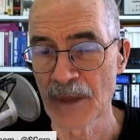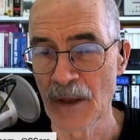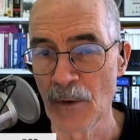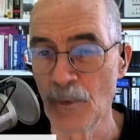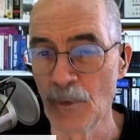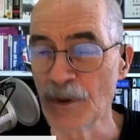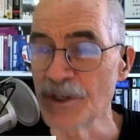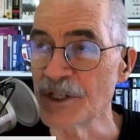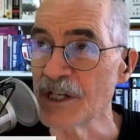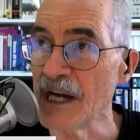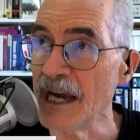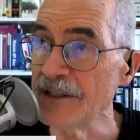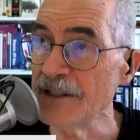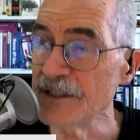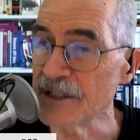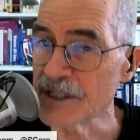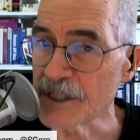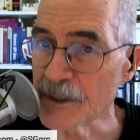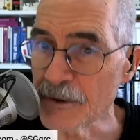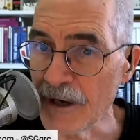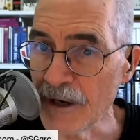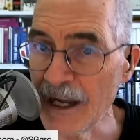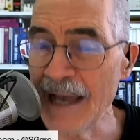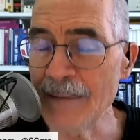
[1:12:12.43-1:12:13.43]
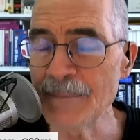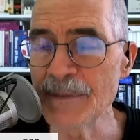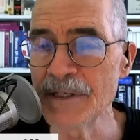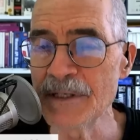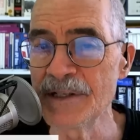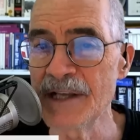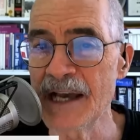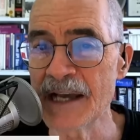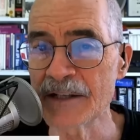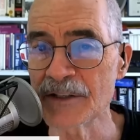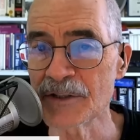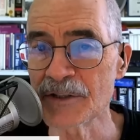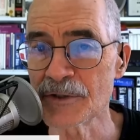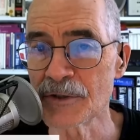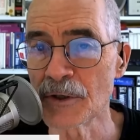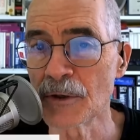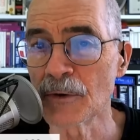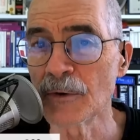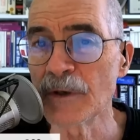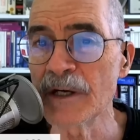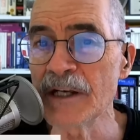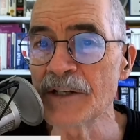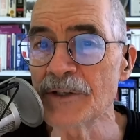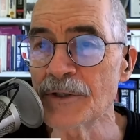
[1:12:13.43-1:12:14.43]
which I described in that
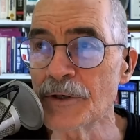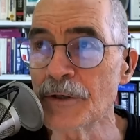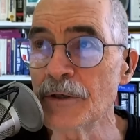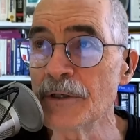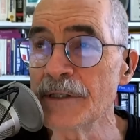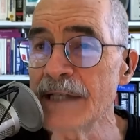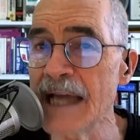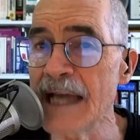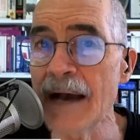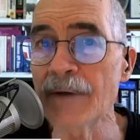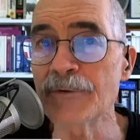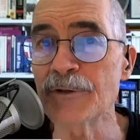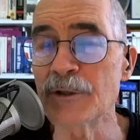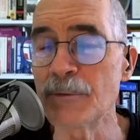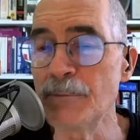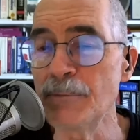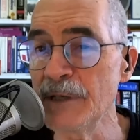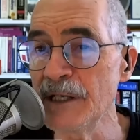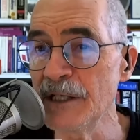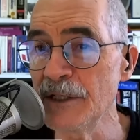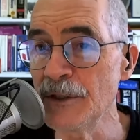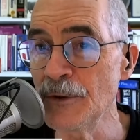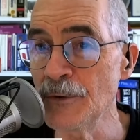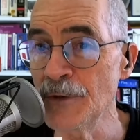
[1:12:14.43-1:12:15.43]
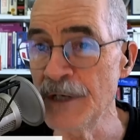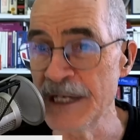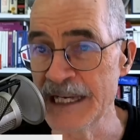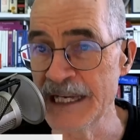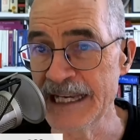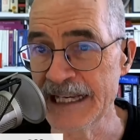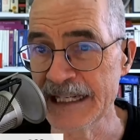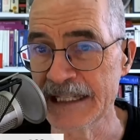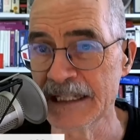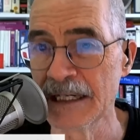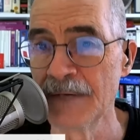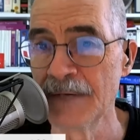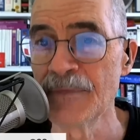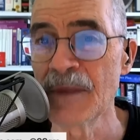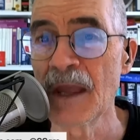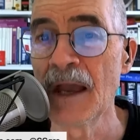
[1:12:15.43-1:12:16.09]
story, turned out to be unique.